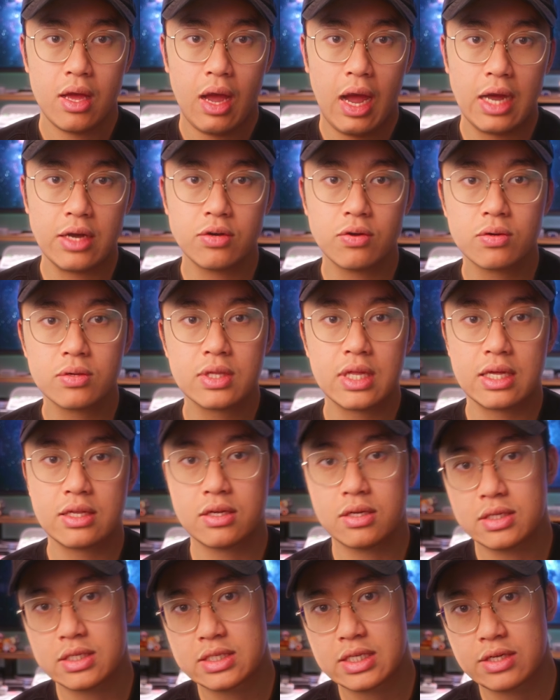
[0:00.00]
I know that
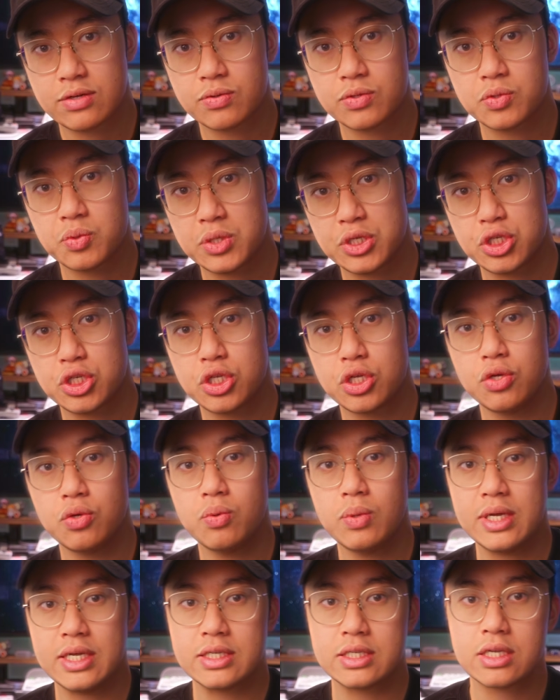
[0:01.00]
the Nintendo Switch
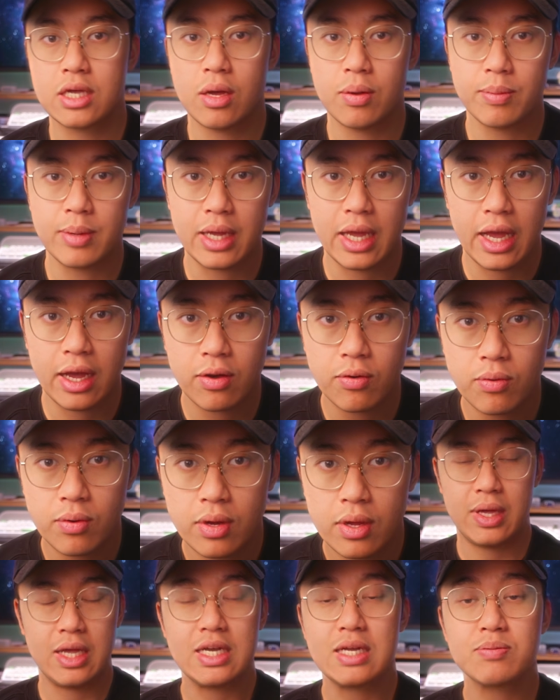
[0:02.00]
2 is coming out,
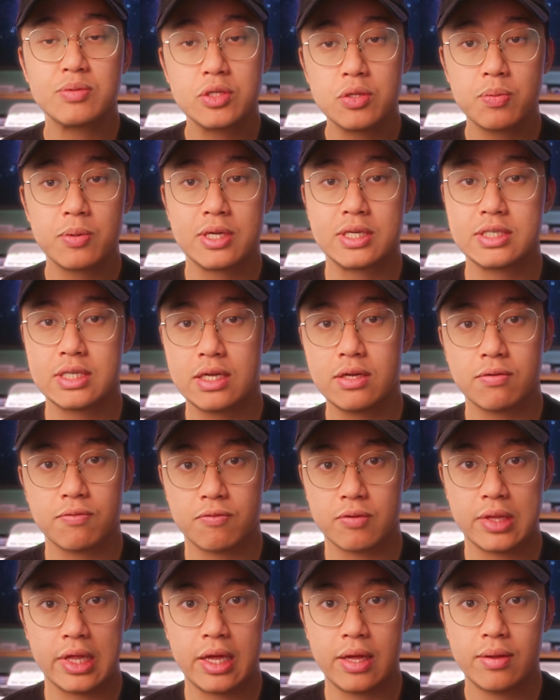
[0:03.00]
and I'm super excited
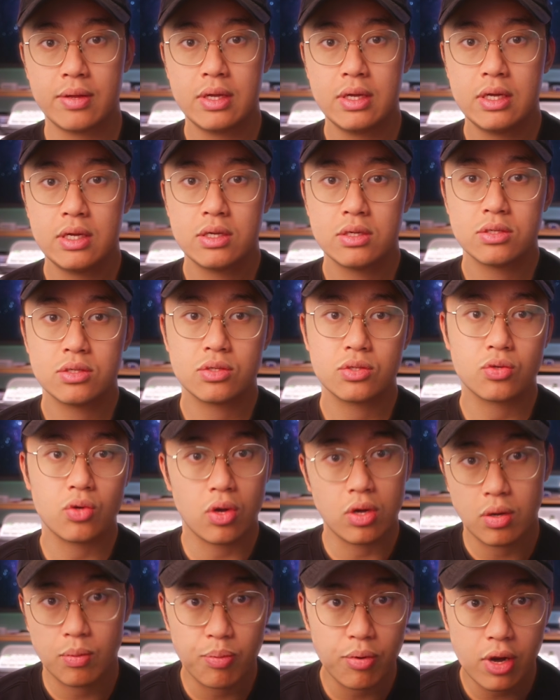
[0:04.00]
for that.
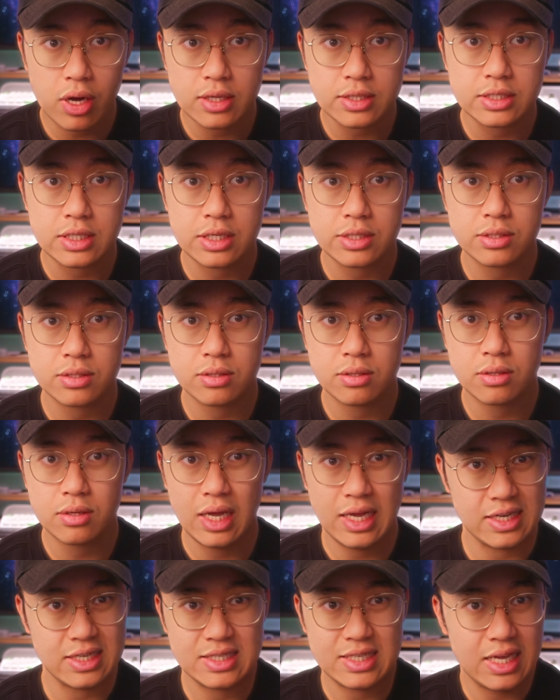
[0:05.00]
Stronger processor
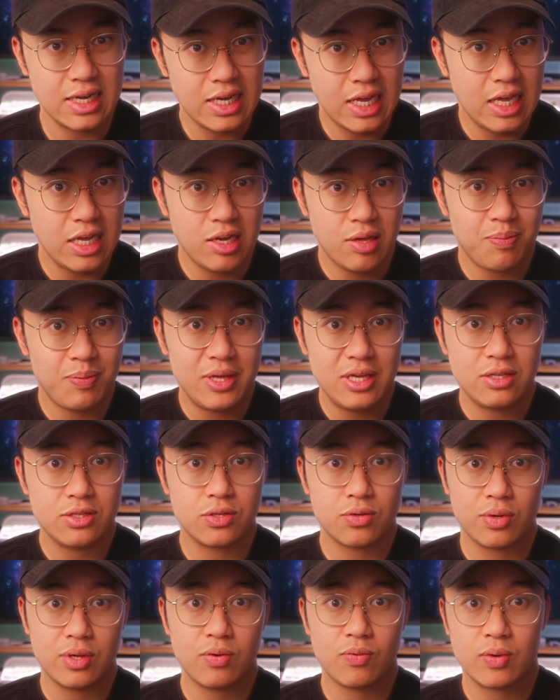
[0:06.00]
and a 1080p
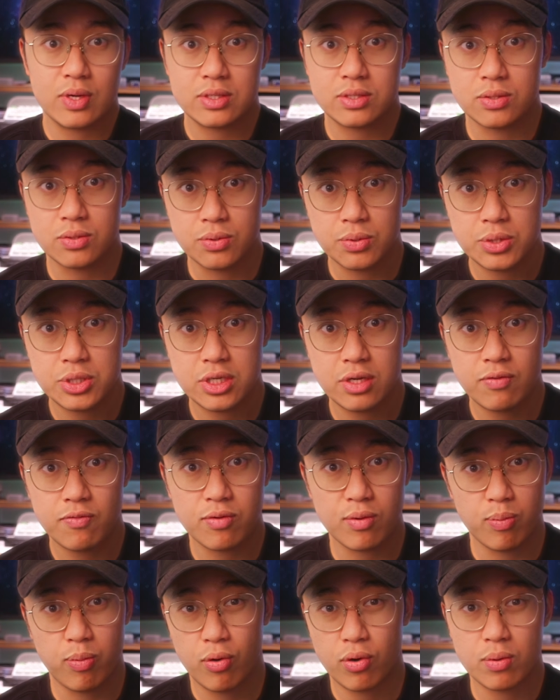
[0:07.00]
screen resolution
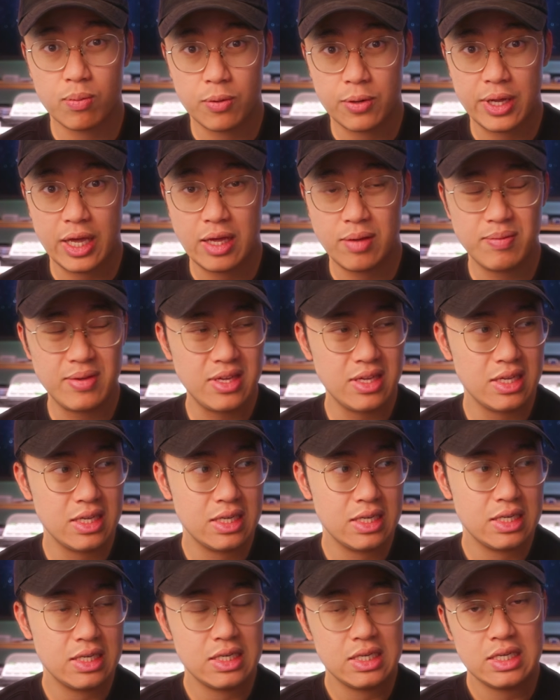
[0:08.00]
for portable gaming?
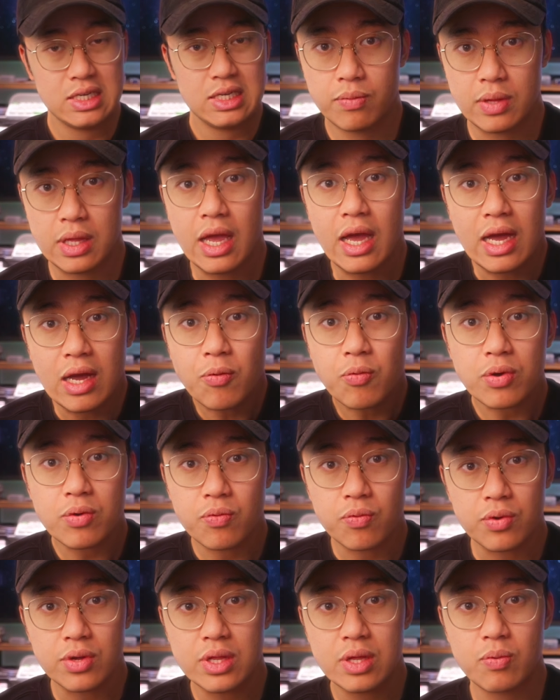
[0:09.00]
Yeah, I would
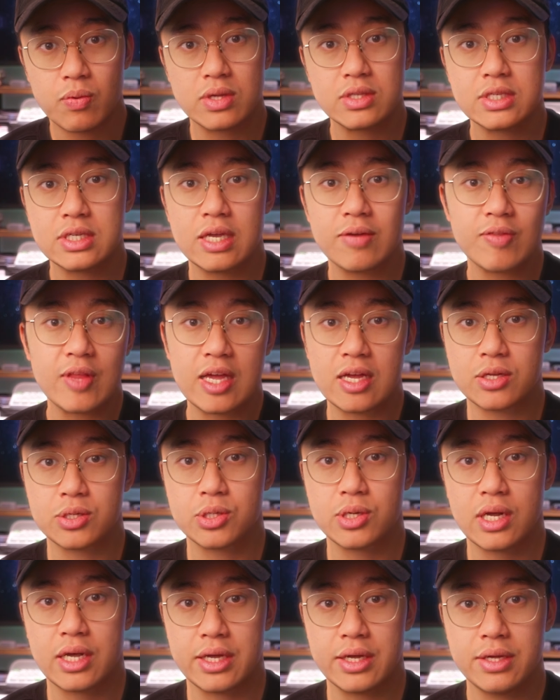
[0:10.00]
really want to give that a
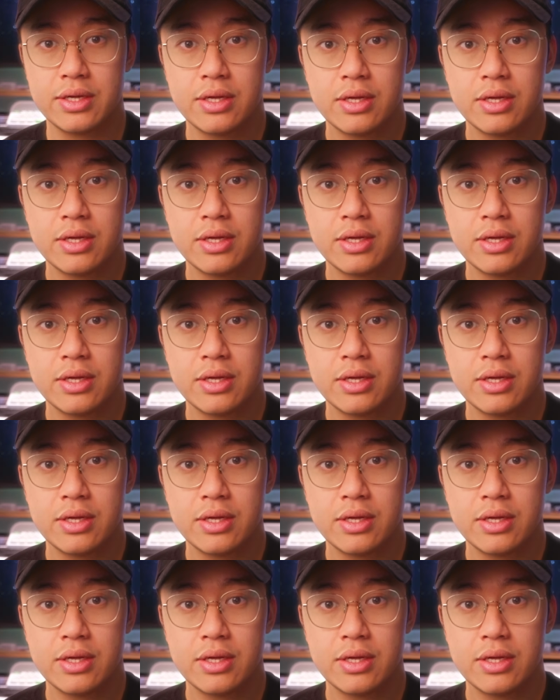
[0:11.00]
try.